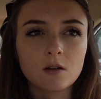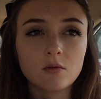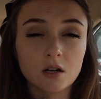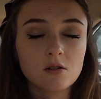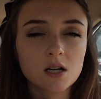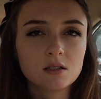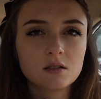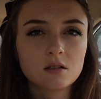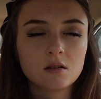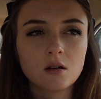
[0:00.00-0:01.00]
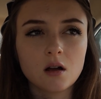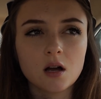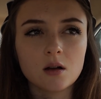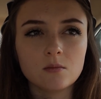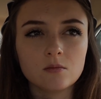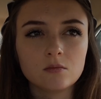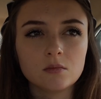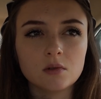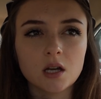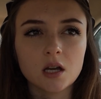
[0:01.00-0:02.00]
rigorous, um,
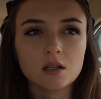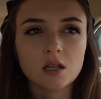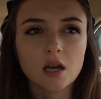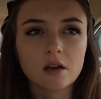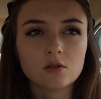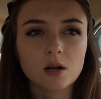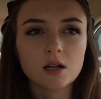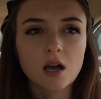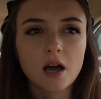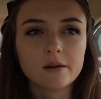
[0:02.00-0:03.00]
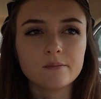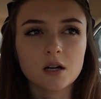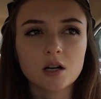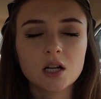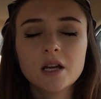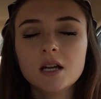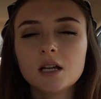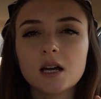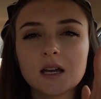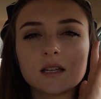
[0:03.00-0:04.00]
and they try to add merit.
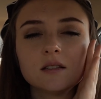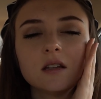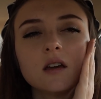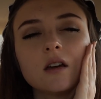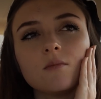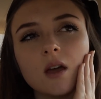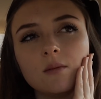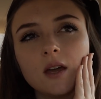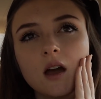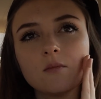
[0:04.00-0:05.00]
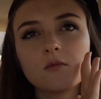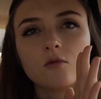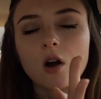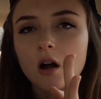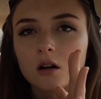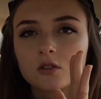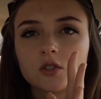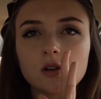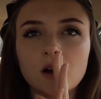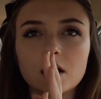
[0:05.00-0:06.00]
Again, maybe I'm wrong,
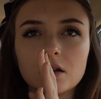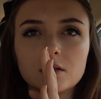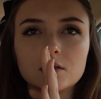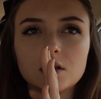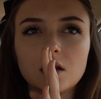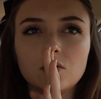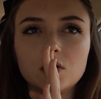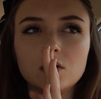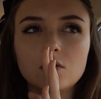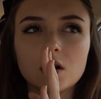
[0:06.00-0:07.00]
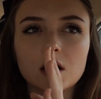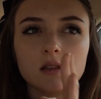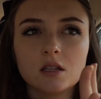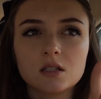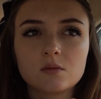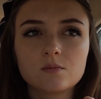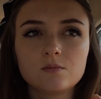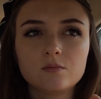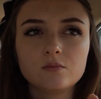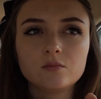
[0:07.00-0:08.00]
so I, if you are in this
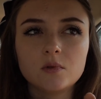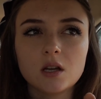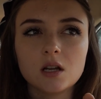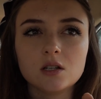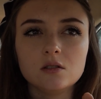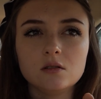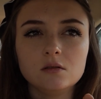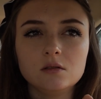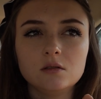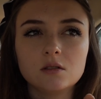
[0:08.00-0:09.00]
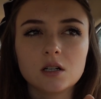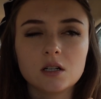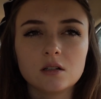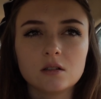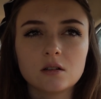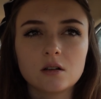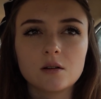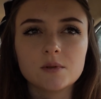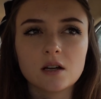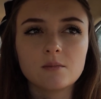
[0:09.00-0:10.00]
and you're getting
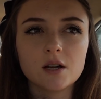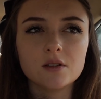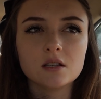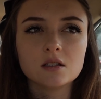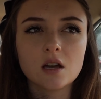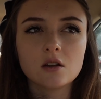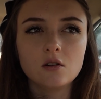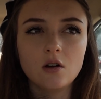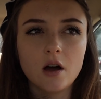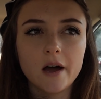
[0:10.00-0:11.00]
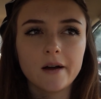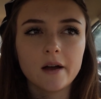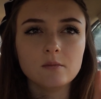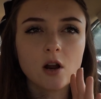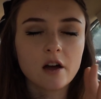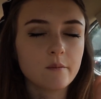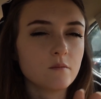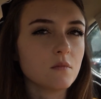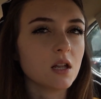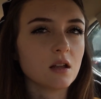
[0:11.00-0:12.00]
upset about this, I I'm
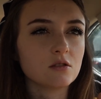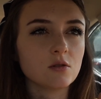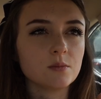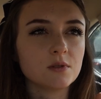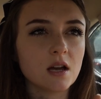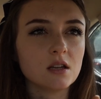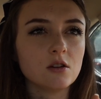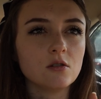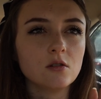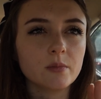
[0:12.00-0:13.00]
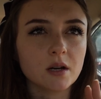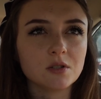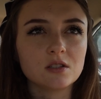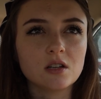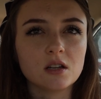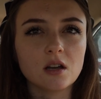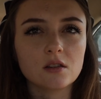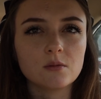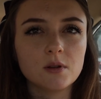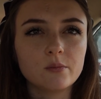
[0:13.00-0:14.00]
not meaning to upset you, but I'm just telling
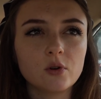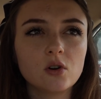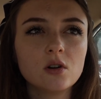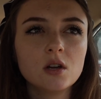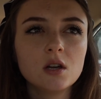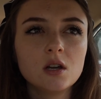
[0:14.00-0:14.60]
other people,